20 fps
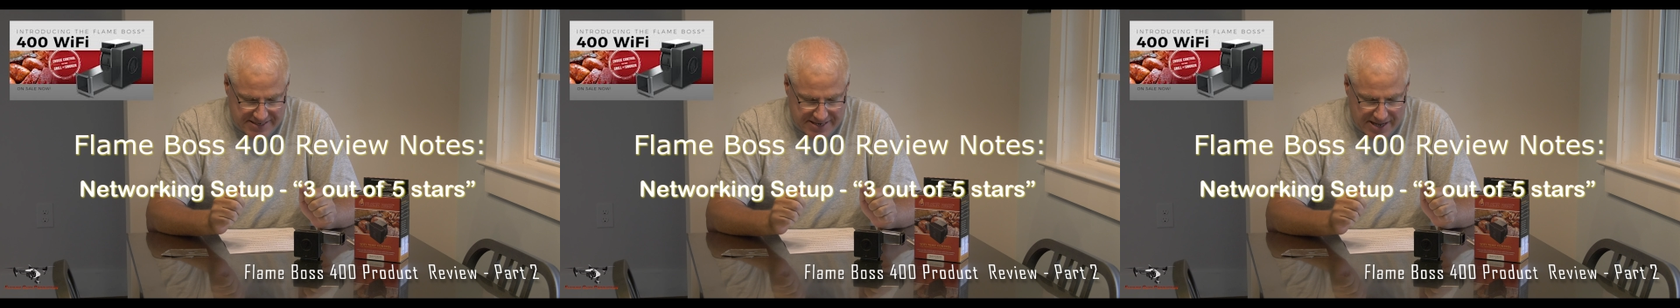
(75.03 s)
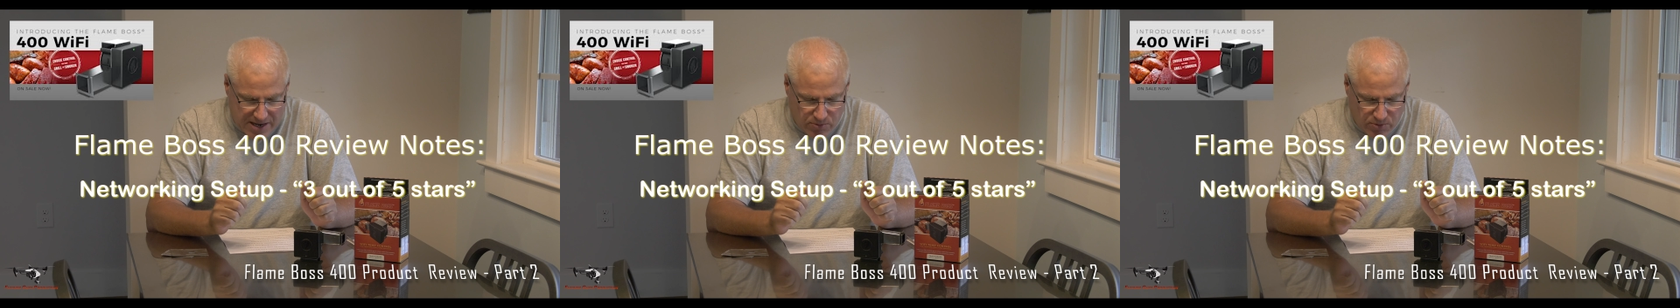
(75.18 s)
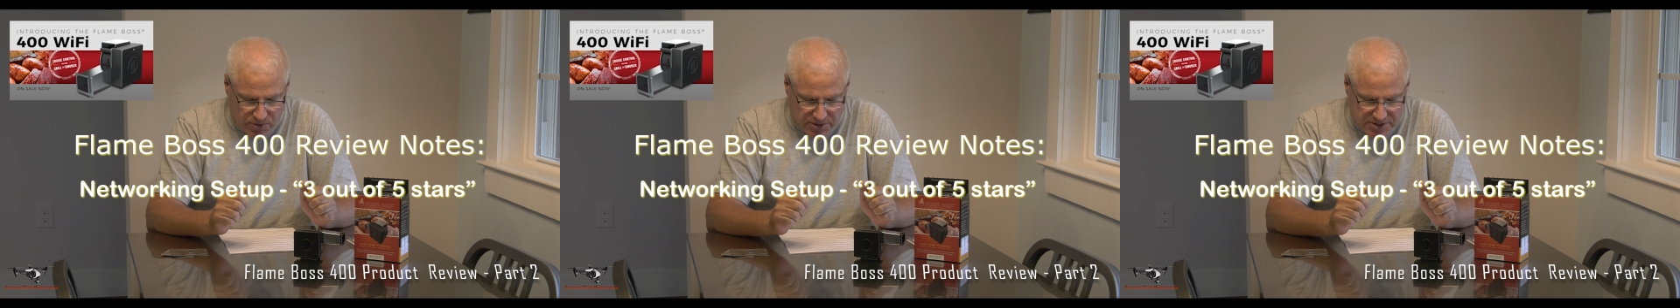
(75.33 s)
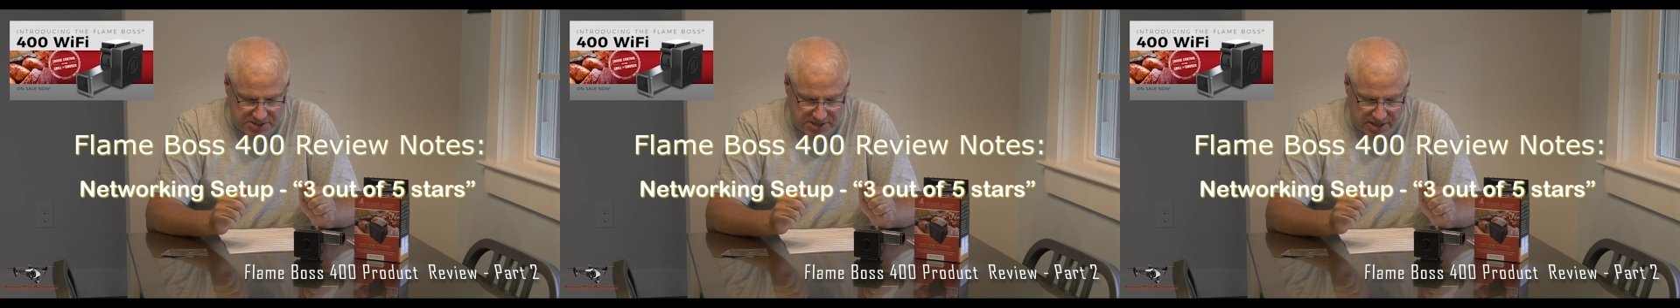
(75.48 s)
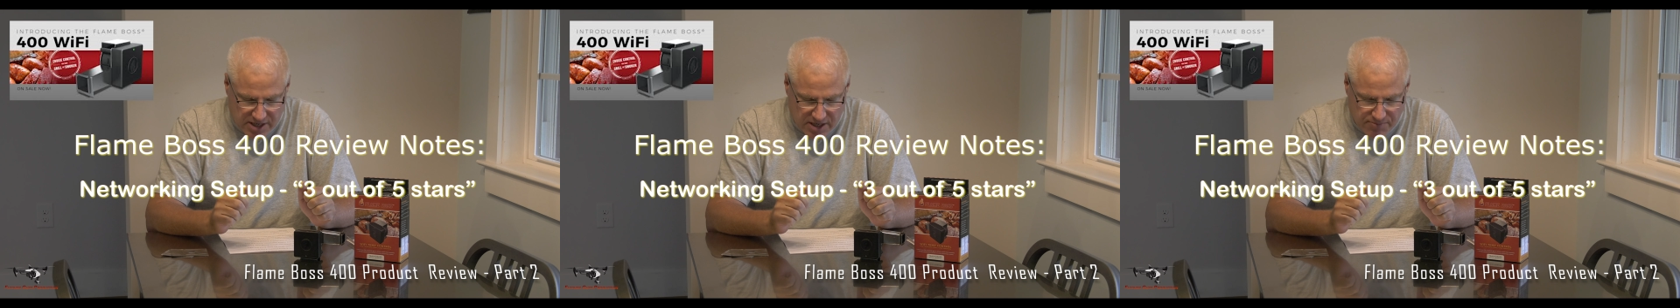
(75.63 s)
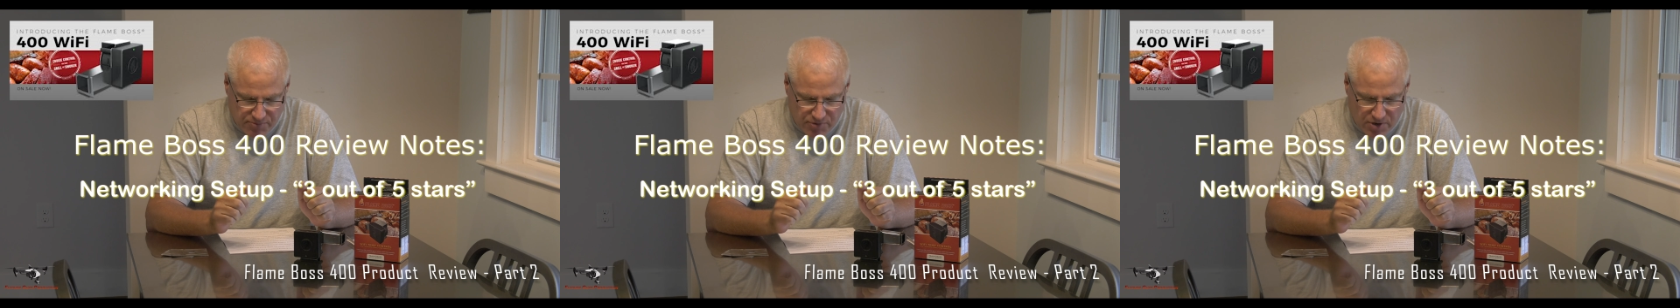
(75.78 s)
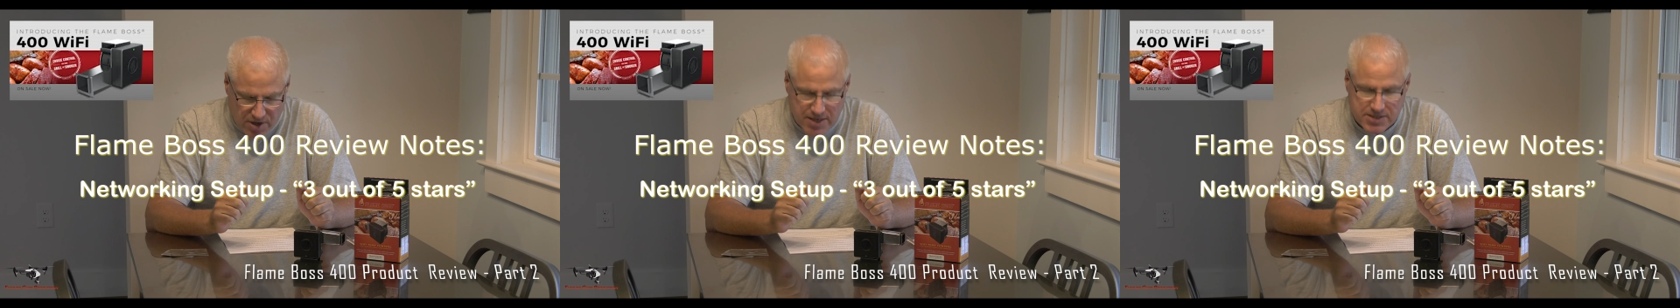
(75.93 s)
network
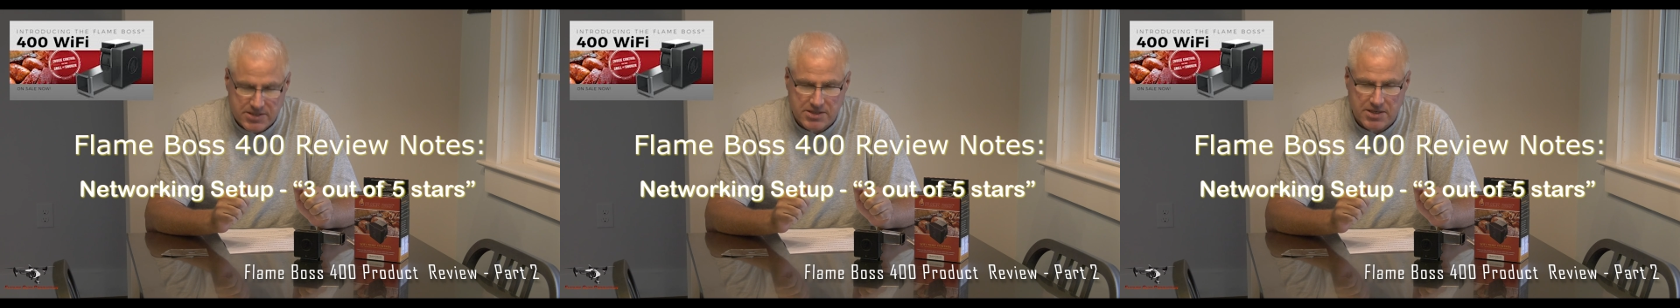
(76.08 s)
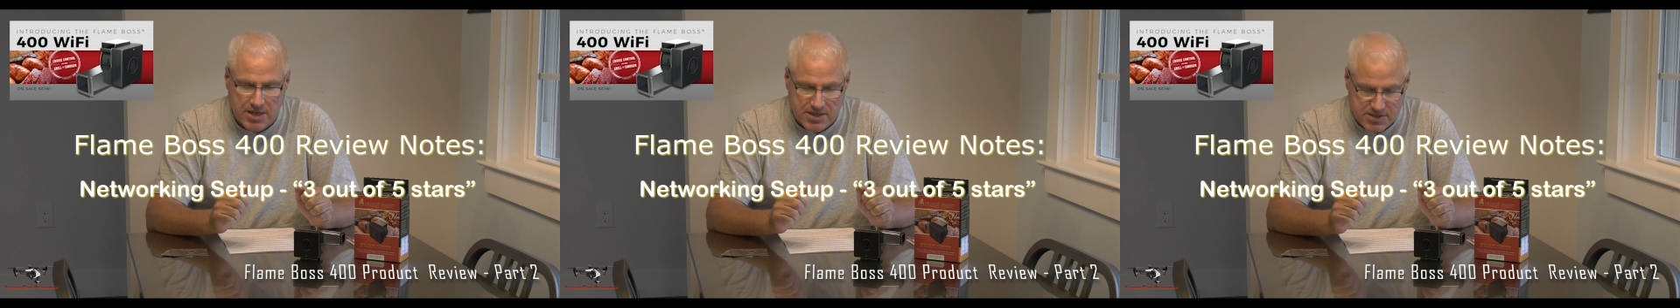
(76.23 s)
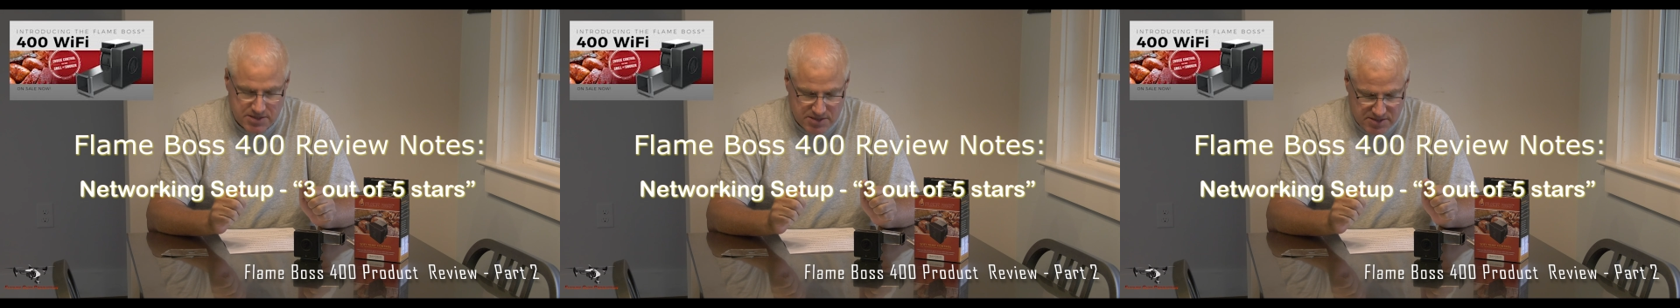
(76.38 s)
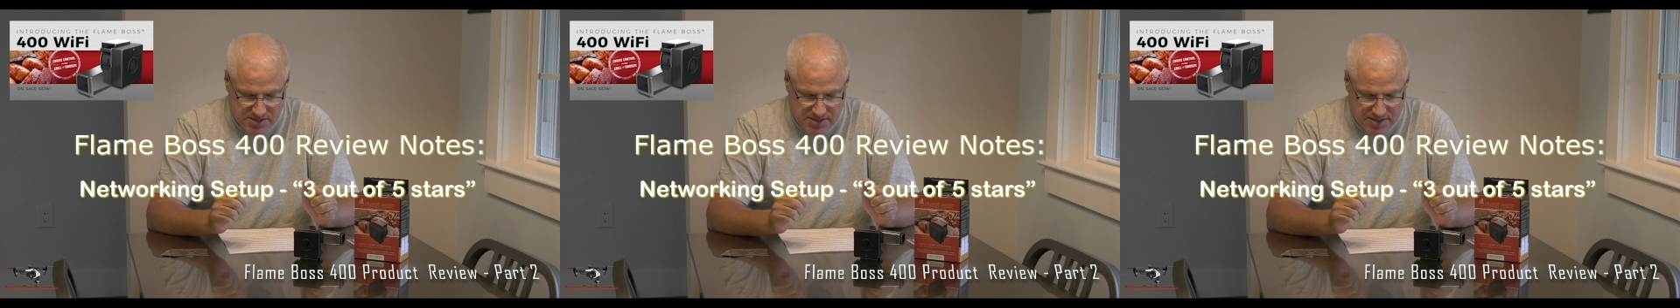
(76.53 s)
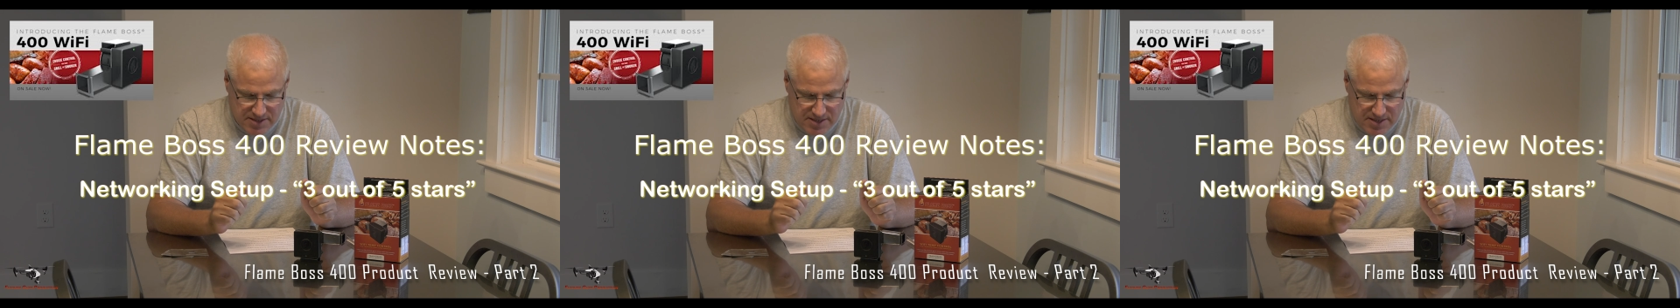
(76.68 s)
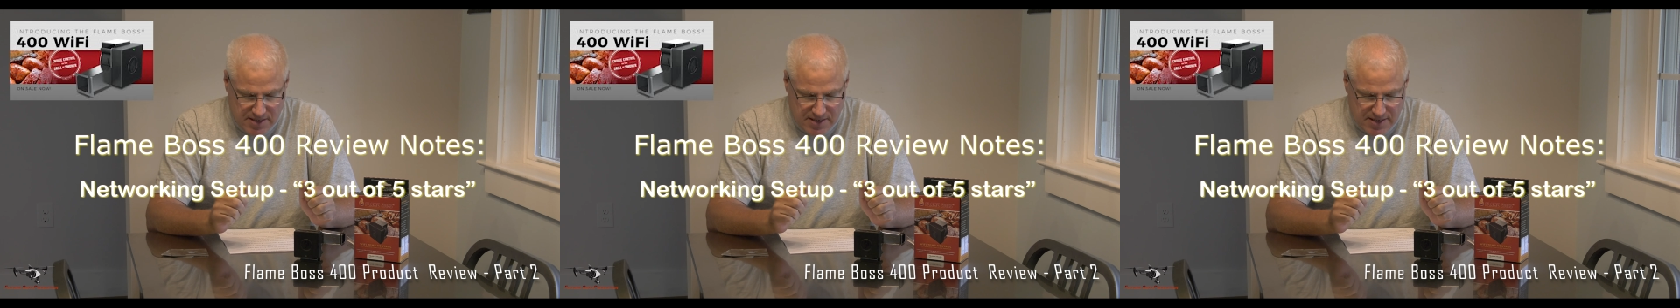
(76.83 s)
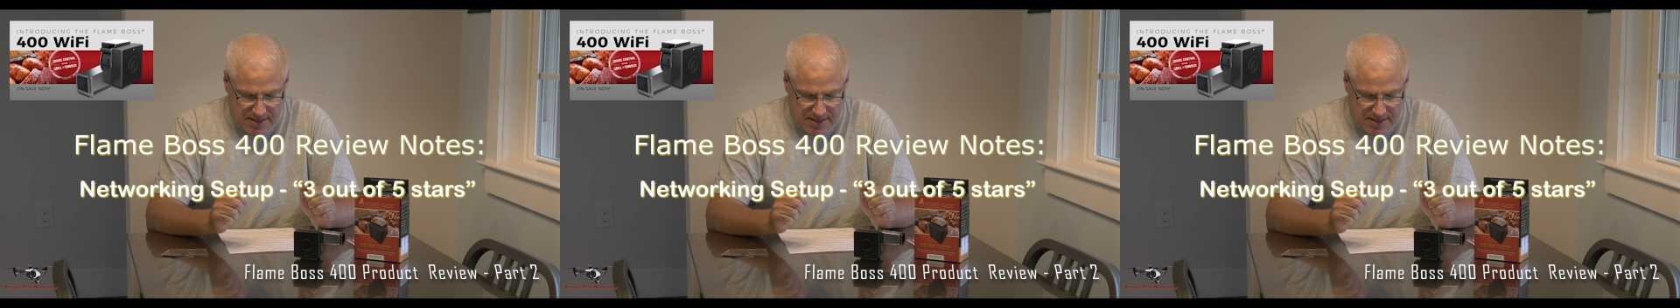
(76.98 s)
setup process.